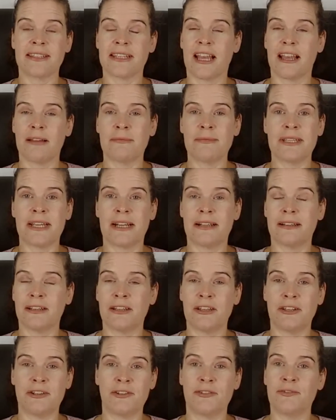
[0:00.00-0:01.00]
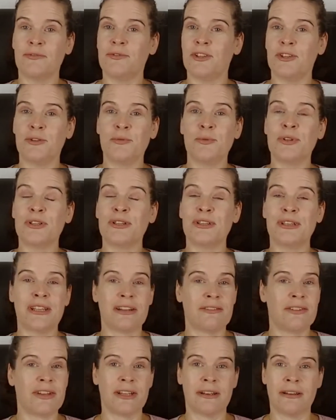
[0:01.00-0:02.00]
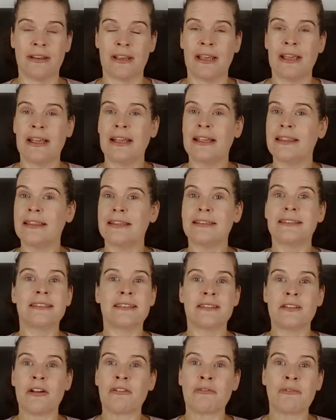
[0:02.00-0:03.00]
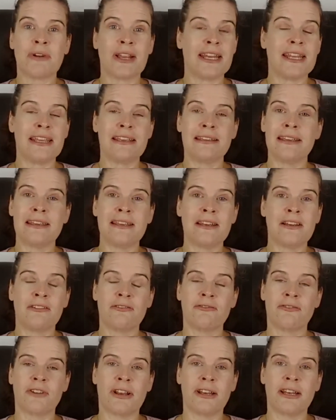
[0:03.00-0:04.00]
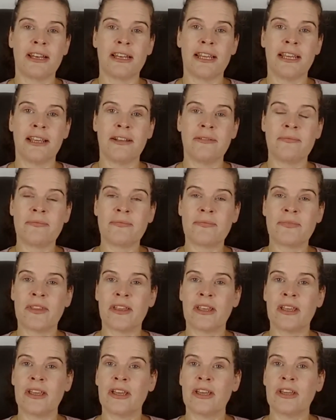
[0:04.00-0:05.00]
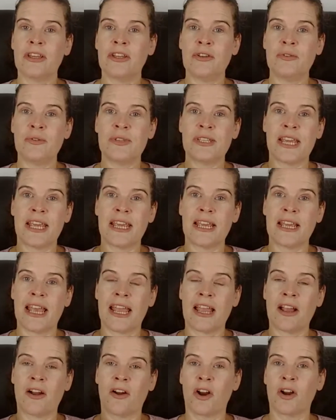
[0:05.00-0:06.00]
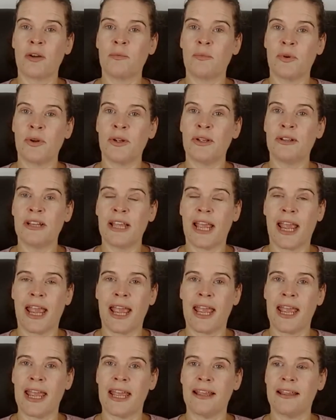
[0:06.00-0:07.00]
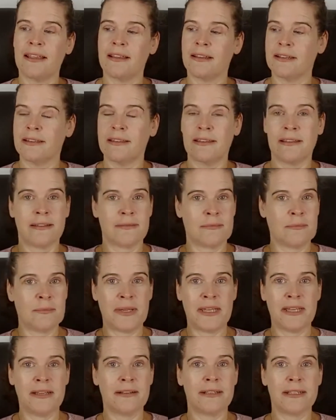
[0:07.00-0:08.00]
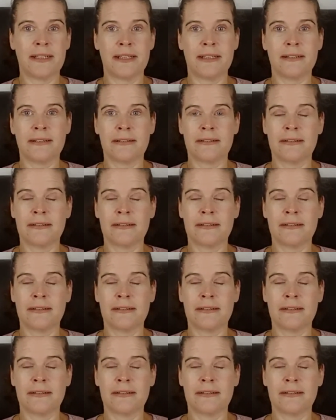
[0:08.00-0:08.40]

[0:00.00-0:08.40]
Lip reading: I'm telling you, you will love it. This is already keto friendly. You take a hard-boiled egg, peel it.